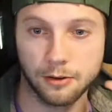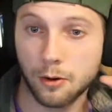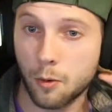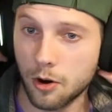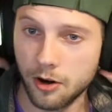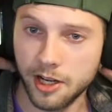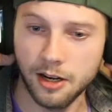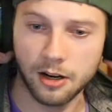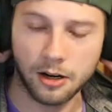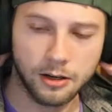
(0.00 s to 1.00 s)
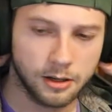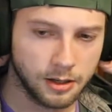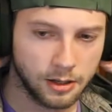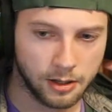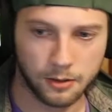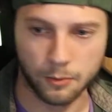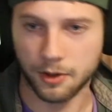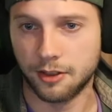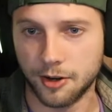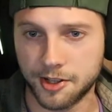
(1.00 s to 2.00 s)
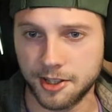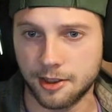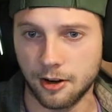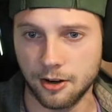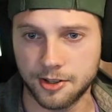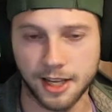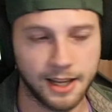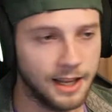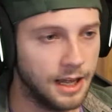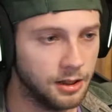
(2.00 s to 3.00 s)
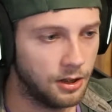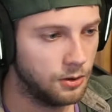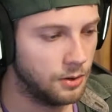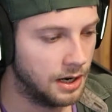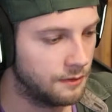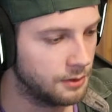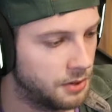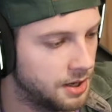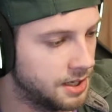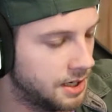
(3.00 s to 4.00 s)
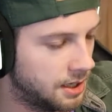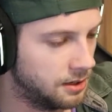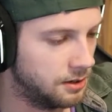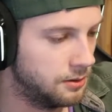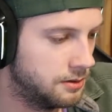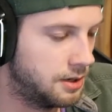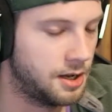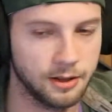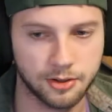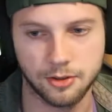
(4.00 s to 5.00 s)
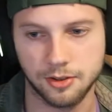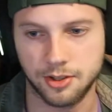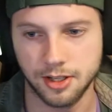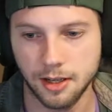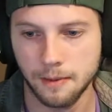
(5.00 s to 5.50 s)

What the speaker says: Kwern here with Thirsty Thursday. Hello, everybody. Hello. As you can see,